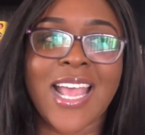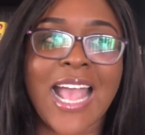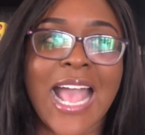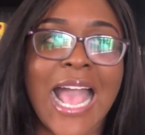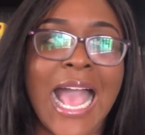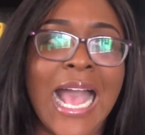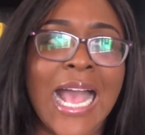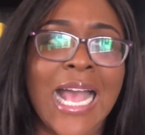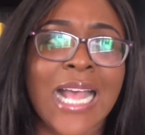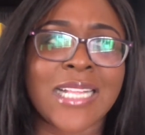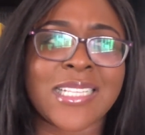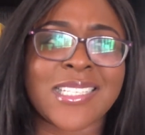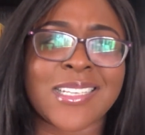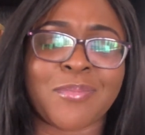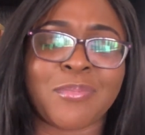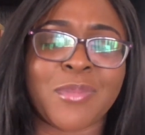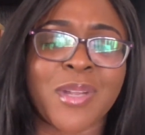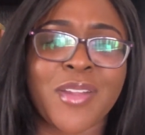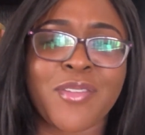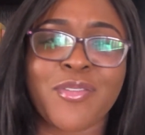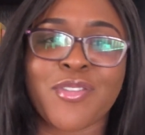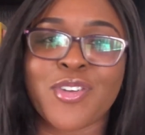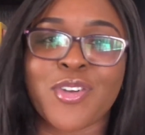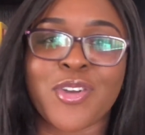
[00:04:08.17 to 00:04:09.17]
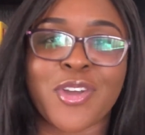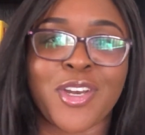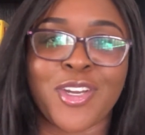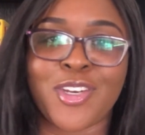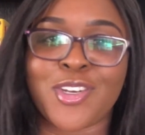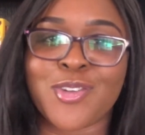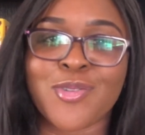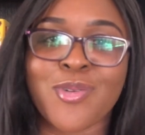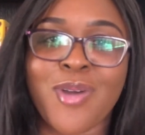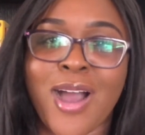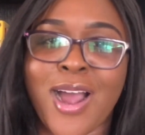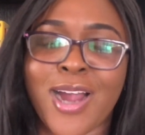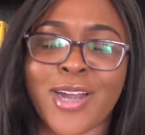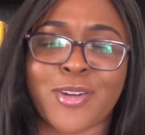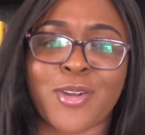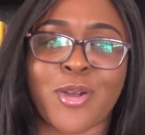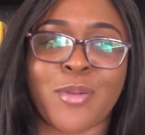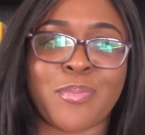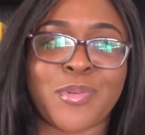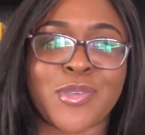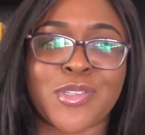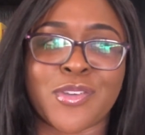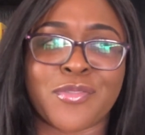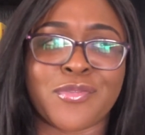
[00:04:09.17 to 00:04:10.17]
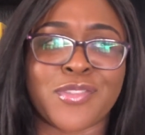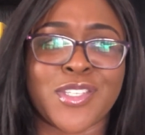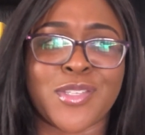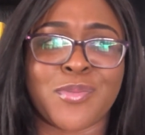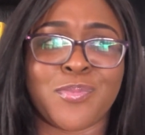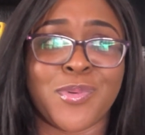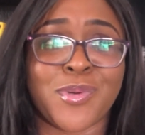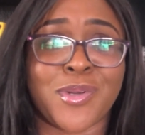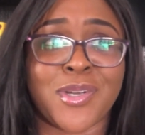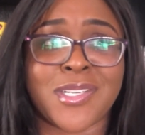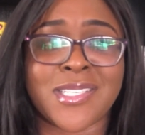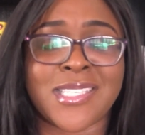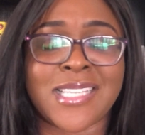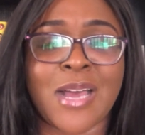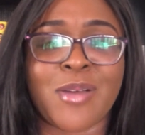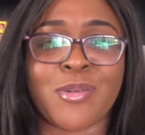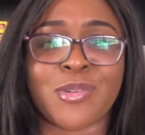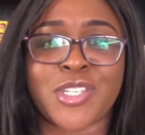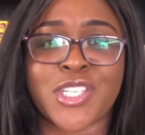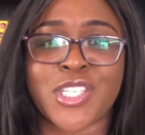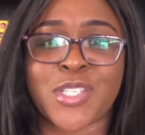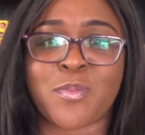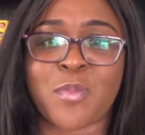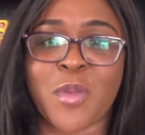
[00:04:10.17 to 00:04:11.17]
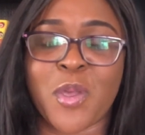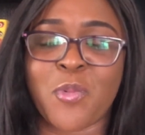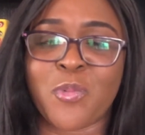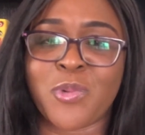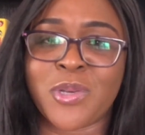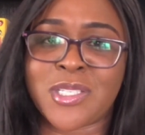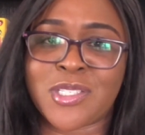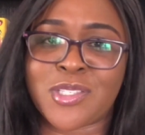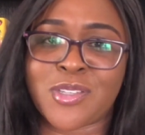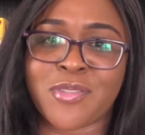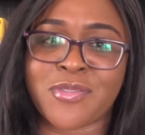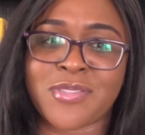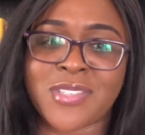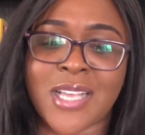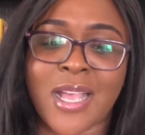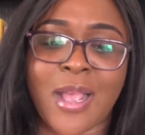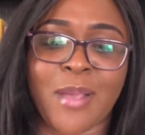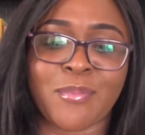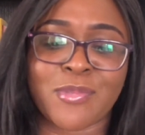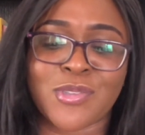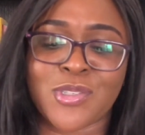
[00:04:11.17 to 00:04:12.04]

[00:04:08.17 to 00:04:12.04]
And I'm not even going to do hard copies of this book because that would just be a waste of time.